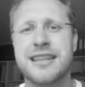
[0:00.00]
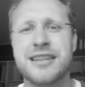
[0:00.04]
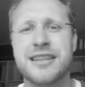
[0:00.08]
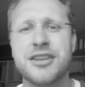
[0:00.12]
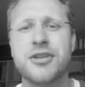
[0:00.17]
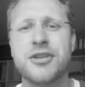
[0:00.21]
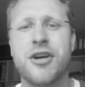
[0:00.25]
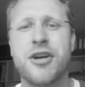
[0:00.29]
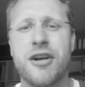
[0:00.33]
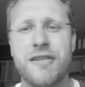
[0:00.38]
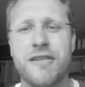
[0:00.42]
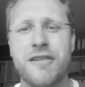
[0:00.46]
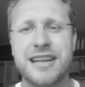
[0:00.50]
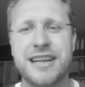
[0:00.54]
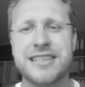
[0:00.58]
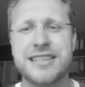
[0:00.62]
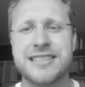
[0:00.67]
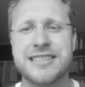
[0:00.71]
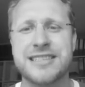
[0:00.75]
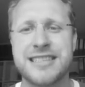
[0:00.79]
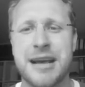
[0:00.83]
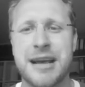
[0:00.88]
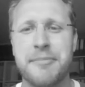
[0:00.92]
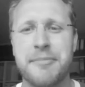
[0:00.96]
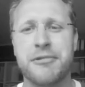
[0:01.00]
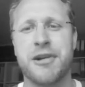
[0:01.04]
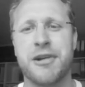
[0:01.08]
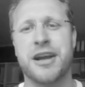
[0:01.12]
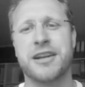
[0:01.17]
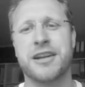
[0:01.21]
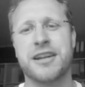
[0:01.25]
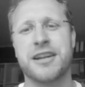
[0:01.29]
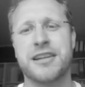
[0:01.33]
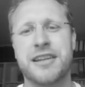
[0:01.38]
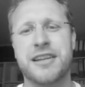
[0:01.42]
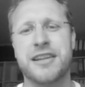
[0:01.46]
you already
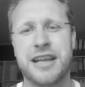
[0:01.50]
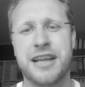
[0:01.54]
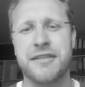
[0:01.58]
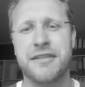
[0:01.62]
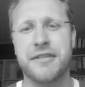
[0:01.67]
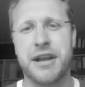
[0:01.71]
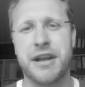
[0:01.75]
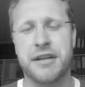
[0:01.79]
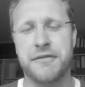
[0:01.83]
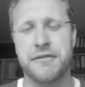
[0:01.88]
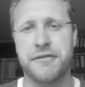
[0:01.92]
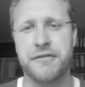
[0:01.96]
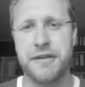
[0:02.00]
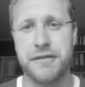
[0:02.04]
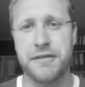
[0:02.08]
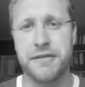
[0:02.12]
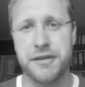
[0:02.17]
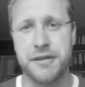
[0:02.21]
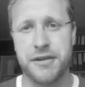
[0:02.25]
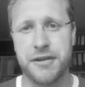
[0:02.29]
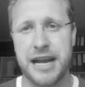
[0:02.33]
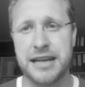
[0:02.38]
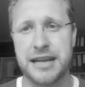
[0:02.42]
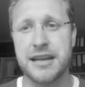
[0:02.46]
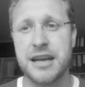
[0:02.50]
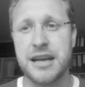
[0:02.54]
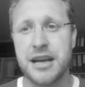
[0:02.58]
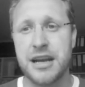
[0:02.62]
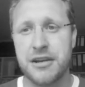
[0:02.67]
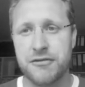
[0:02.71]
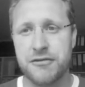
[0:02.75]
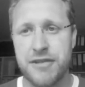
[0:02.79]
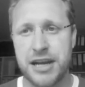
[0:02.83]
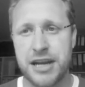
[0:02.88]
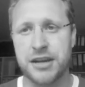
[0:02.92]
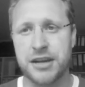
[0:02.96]
separated in 5th grade
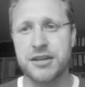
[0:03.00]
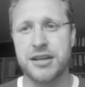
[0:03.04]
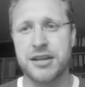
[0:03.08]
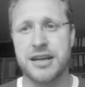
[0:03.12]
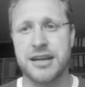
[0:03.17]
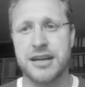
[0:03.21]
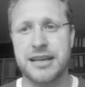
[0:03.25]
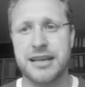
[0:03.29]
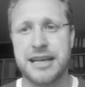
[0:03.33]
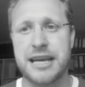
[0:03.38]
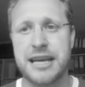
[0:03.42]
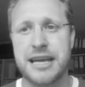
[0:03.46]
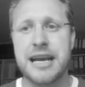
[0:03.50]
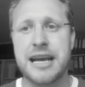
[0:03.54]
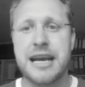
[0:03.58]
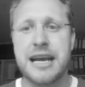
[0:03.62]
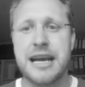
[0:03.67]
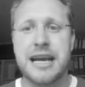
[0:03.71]
regularly.